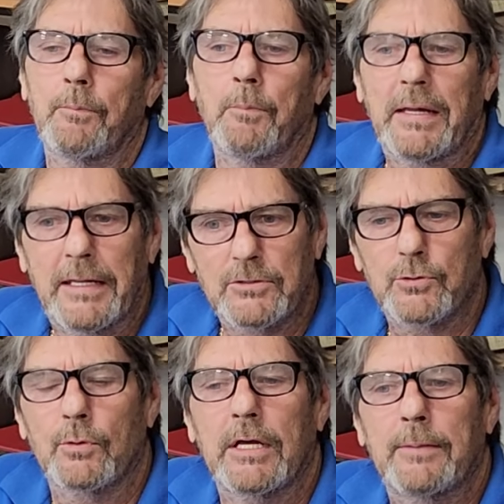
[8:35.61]
my next
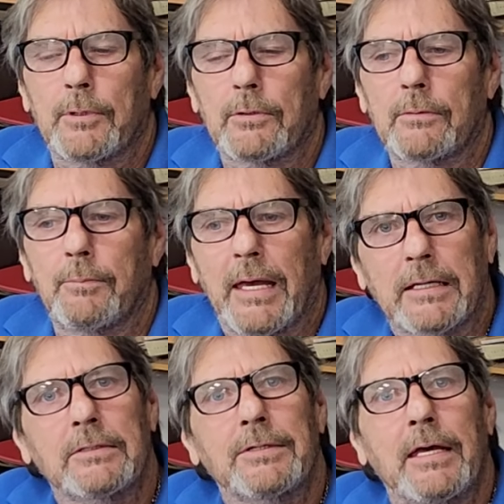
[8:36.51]
door neighbor,
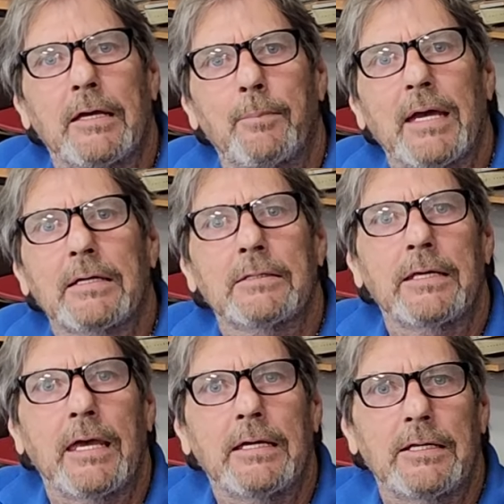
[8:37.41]
back in the
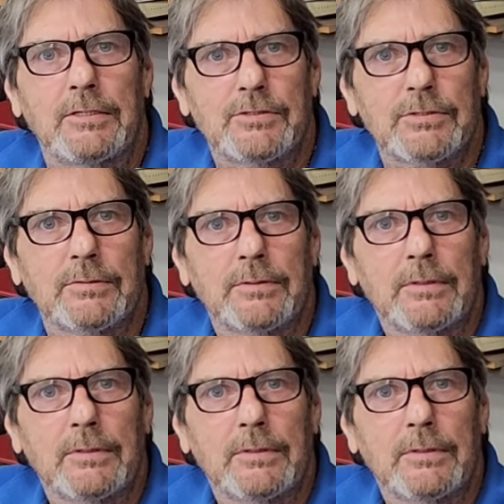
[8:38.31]
80s,